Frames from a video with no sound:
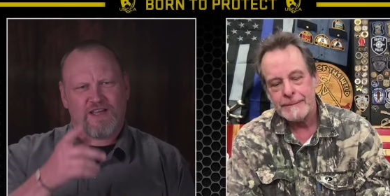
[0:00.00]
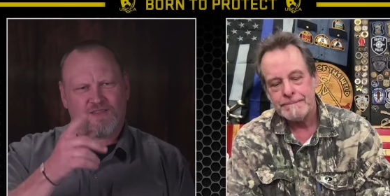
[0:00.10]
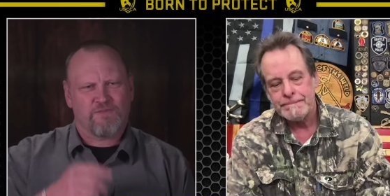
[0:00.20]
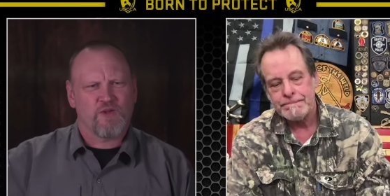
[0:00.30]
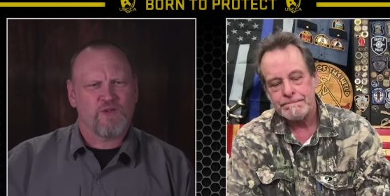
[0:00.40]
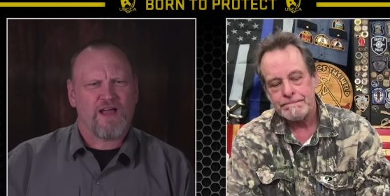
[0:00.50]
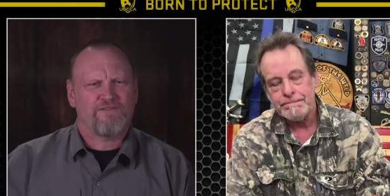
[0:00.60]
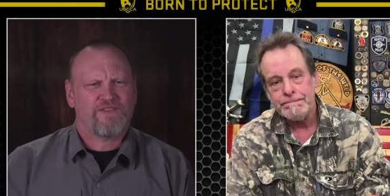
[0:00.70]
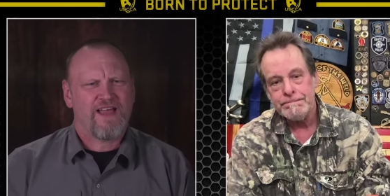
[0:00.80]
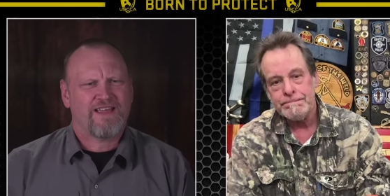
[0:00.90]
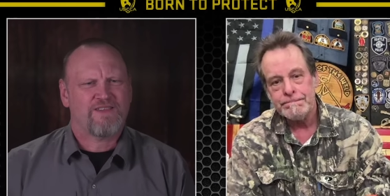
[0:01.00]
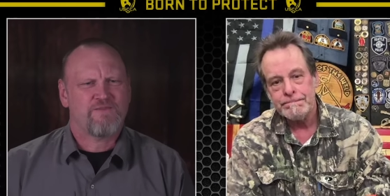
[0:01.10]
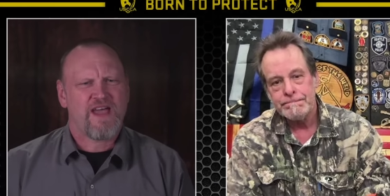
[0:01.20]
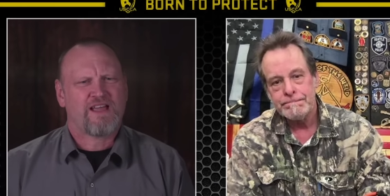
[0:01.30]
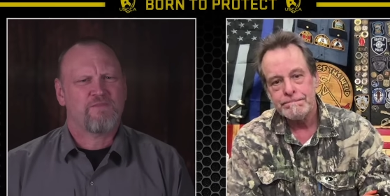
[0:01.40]
Speaker 1: you got the blue line flag in
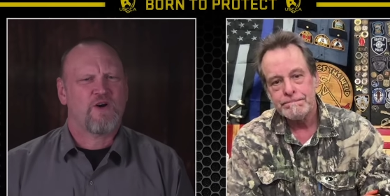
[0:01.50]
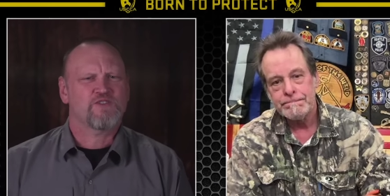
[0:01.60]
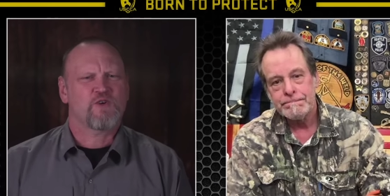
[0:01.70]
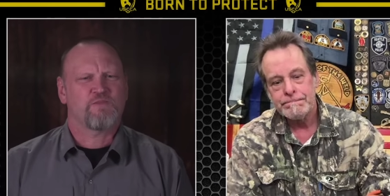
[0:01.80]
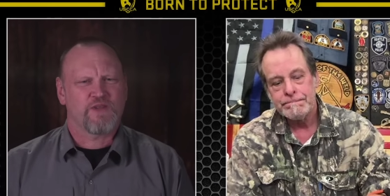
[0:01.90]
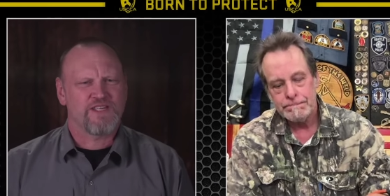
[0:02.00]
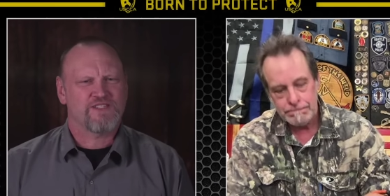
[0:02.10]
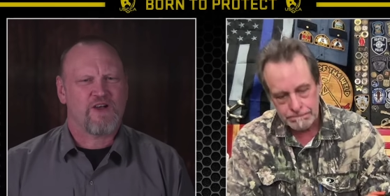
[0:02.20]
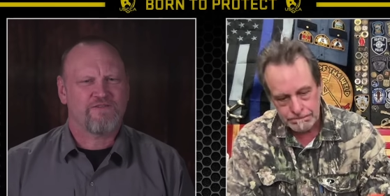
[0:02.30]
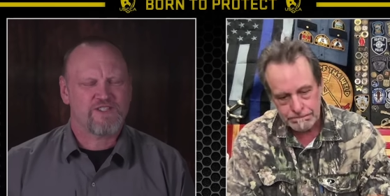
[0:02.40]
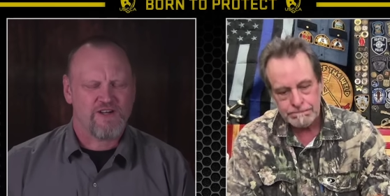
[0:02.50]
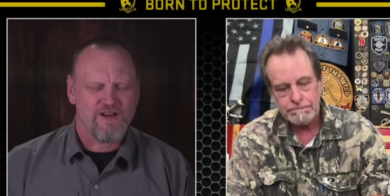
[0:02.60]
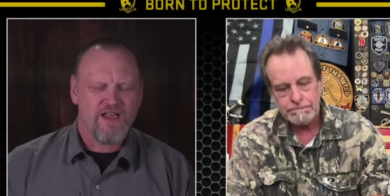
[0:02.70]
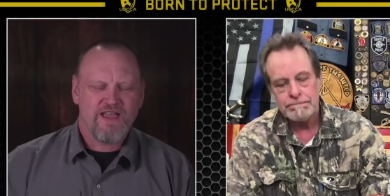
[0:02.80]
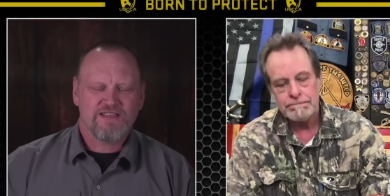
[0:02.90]
the back. I'm also a police mm-hmm.
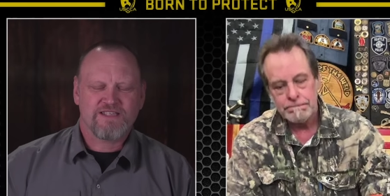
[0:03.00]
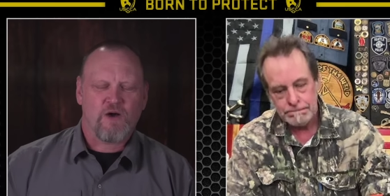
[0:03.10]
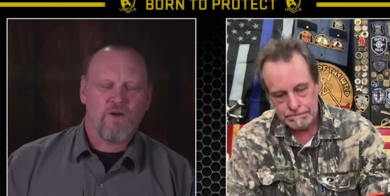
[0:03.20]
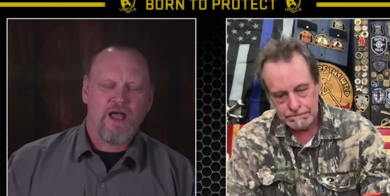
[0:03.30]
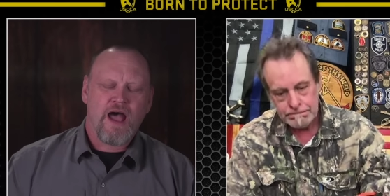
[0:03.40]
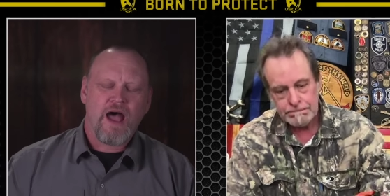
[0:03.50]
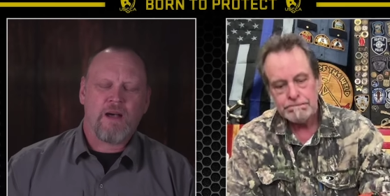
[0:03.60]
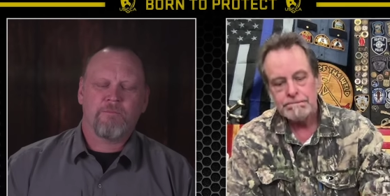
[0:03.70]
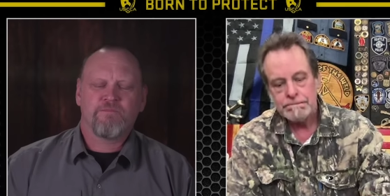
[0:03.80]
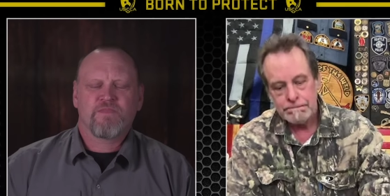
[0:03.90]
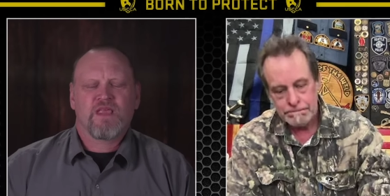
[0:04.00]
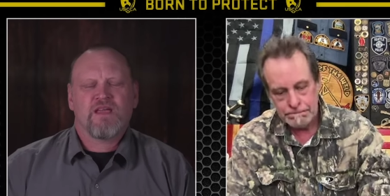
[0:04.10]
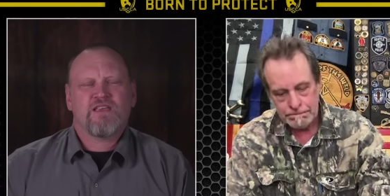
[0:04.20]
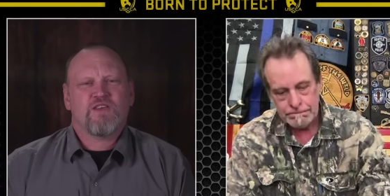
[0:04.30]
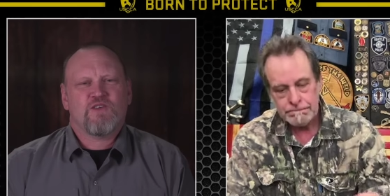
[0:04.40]
officer. So um,
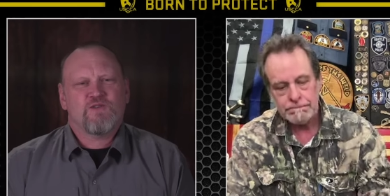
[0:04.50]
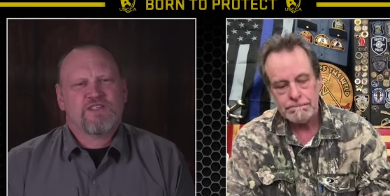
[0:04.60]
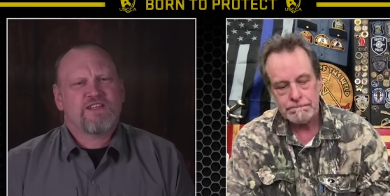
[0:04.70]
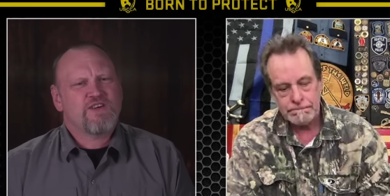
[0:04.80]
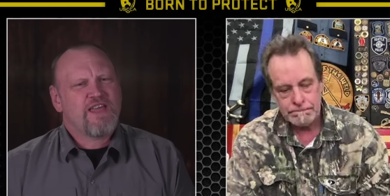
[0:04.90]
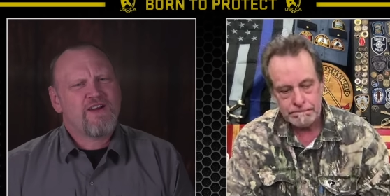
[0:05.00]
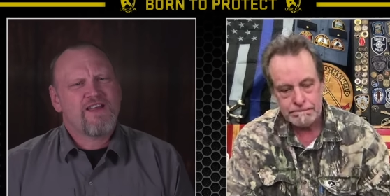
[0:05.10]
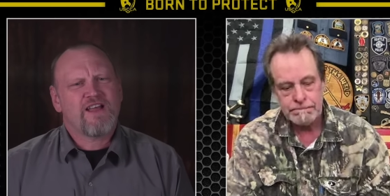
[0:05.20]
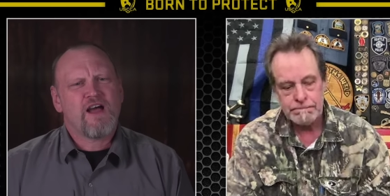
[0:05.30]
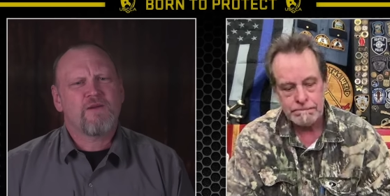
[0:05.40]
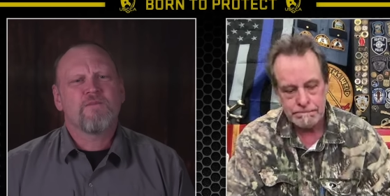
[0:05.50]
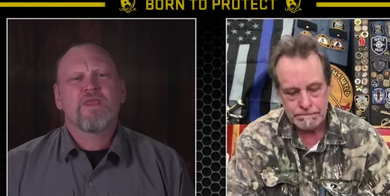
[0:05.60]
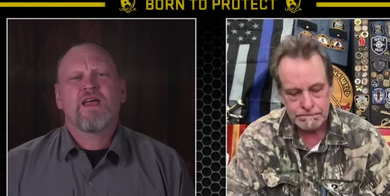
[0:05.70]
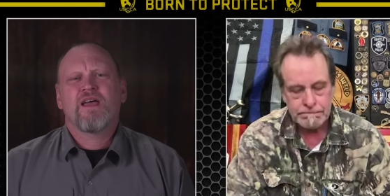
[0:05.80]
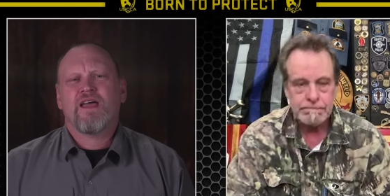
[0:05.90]
you said you carry a gun
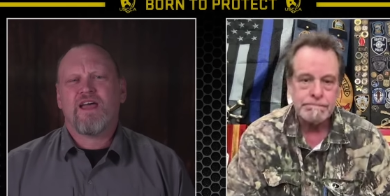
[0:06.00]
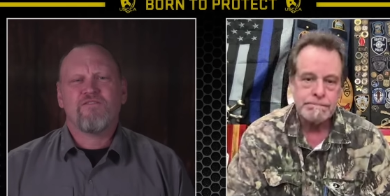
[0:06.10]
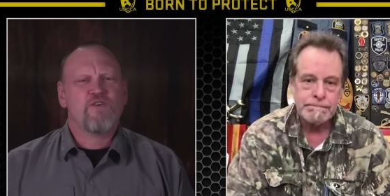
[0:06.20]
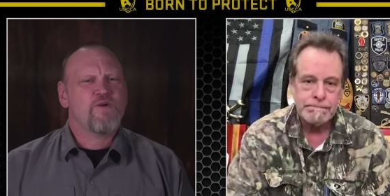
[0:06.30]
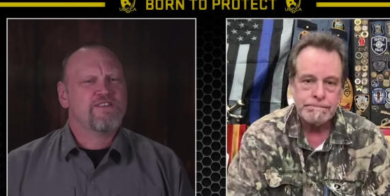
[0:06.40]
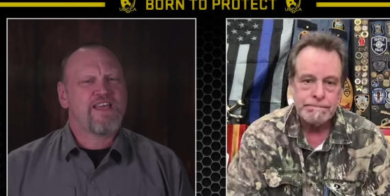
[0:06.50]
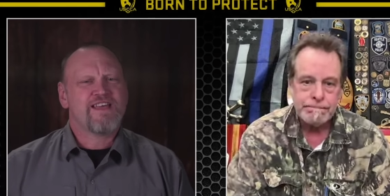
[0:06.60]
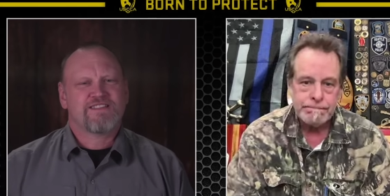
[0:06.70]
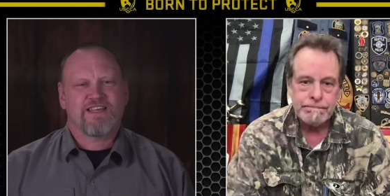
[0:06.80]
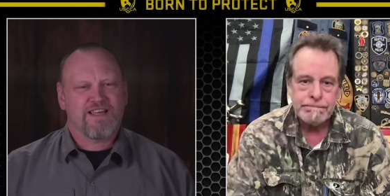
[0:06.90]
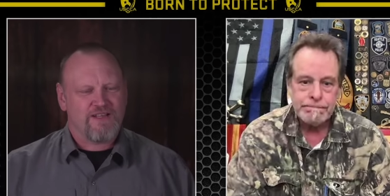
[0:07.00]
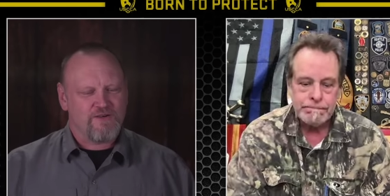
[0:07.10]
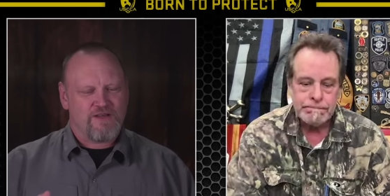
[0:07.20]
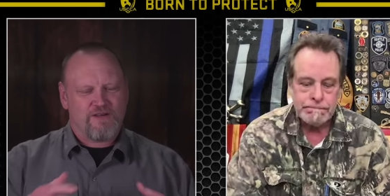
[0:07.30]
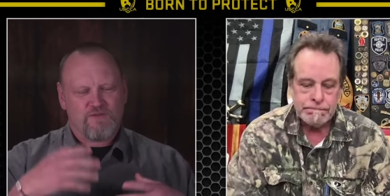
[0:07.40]
everyone's asking,
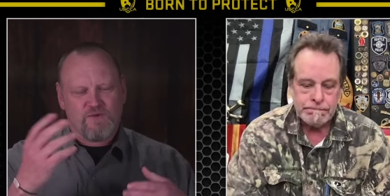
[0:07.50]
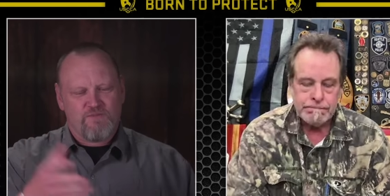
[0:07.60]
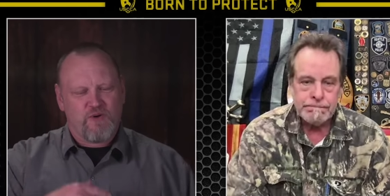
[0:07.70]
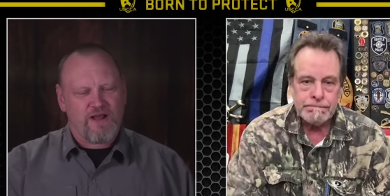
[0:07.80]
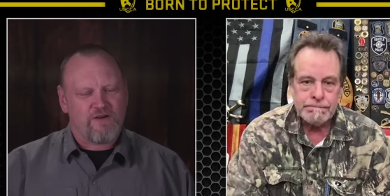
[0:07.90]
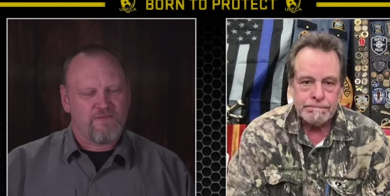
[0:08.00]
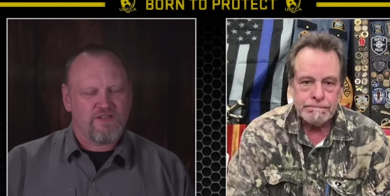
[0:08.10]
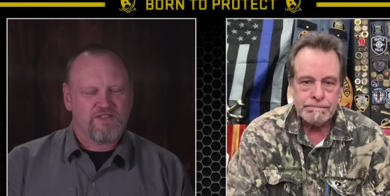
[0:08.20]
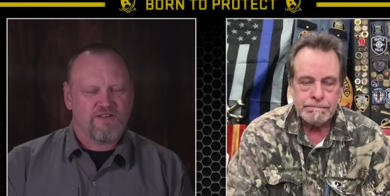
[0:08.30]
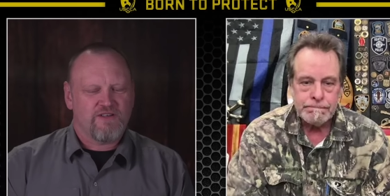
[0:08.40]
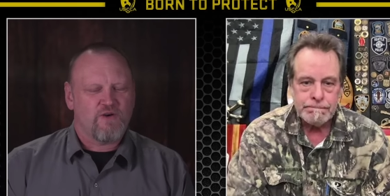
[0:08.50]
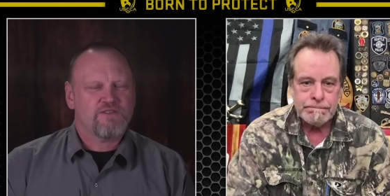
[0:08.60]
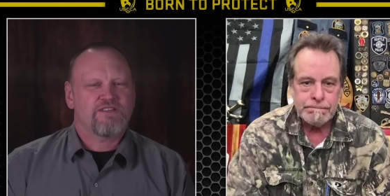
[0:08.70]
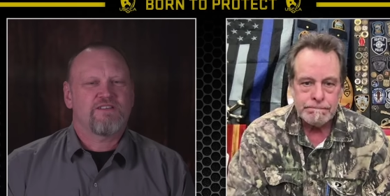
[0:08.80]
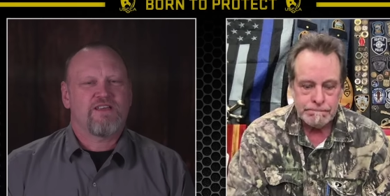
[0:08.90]
and, and we put out a bunch of
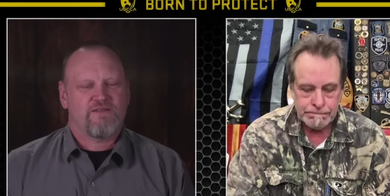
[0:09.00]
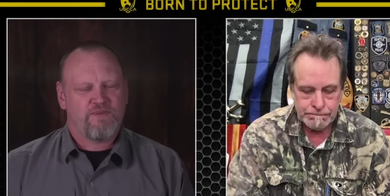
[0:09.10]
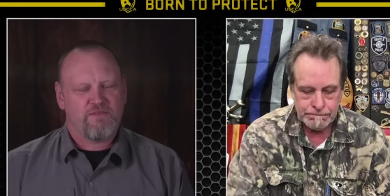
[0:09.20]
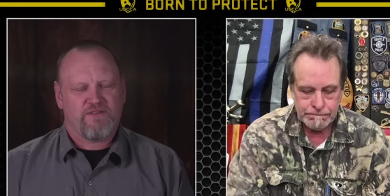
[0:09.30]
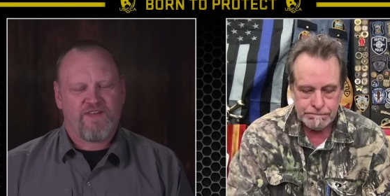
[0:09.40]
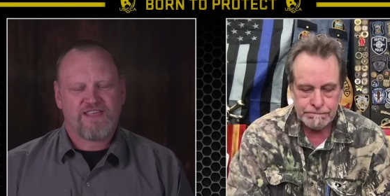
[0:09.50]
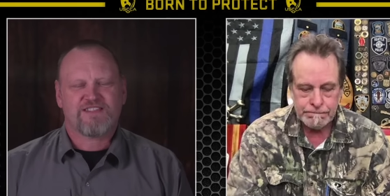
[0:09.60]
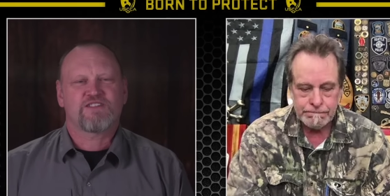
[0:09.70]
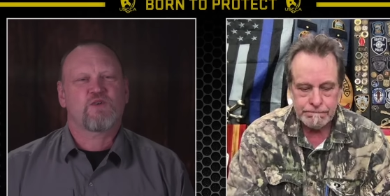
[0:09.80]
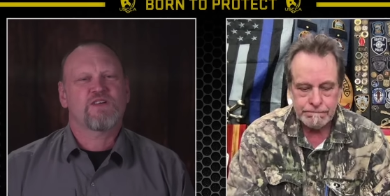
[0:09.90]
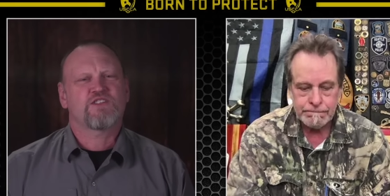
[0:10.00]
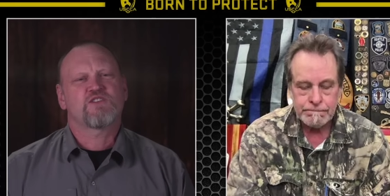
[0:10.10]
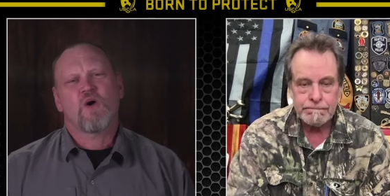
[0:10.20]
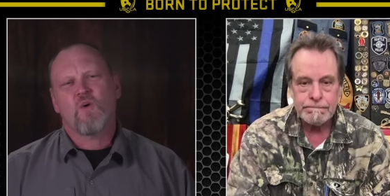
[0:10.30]
notes, and, and people have asked us questions.